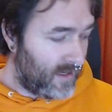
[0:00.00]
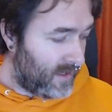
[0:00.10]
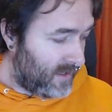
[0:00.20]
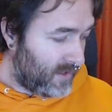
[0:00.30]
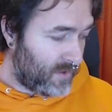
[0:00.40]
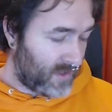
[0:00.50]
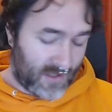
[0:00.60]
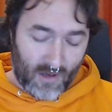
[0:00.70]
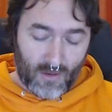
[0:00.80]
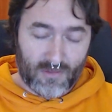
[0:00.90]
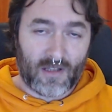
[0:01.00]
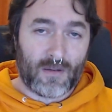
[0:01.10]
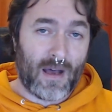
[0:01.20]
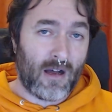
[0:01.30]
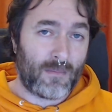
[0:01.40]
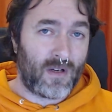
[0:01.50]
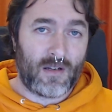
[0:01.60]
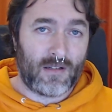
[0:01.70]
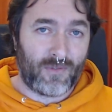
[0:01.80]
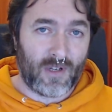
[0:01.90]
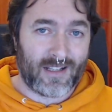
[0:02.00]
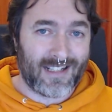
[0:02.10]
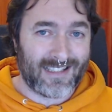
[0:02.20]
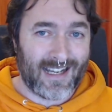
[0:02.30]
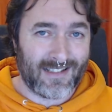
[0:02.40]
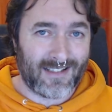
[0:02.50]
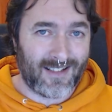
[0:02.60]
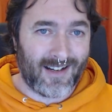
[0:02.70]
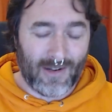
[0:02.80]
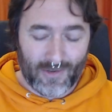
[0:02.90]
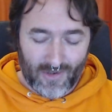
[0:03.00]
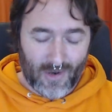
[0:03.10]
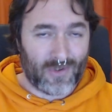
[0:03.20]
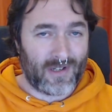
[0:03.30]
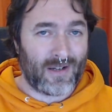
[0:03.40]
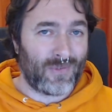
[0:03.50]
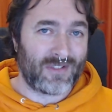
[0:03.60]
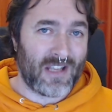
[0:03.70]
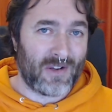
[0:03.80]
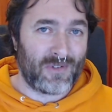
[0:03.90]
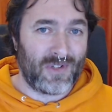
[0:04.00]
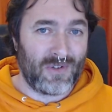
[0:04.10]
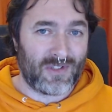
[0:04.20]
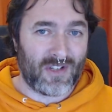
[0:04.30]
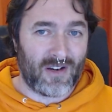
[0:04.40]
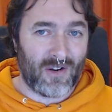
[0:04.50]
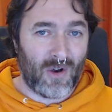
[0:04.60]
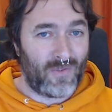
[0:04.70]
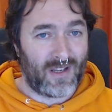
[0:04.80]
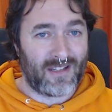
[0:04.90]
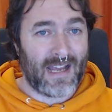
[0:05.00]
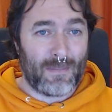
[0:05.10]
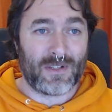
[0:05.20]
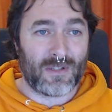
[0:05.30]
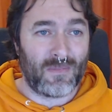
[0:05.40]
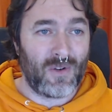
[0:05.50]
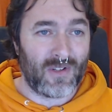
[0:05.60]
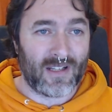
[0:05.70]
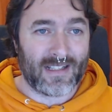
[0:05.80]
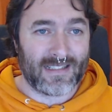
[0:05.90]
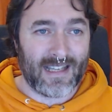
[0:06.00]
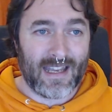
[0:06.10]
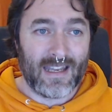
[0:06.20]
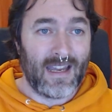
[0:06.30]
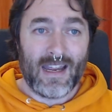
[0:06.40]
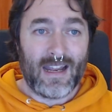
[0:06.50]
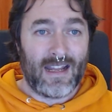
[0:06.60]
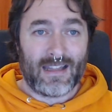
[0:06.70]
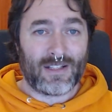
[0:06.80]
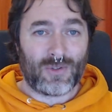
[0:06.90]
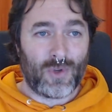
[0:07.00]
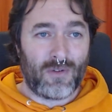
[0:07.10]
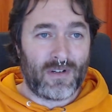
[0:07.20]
You just hold down the power button for like a second to turn it on, hold it down for a second or two to turn it off. You can tap it to mute, like I say, and that's all you really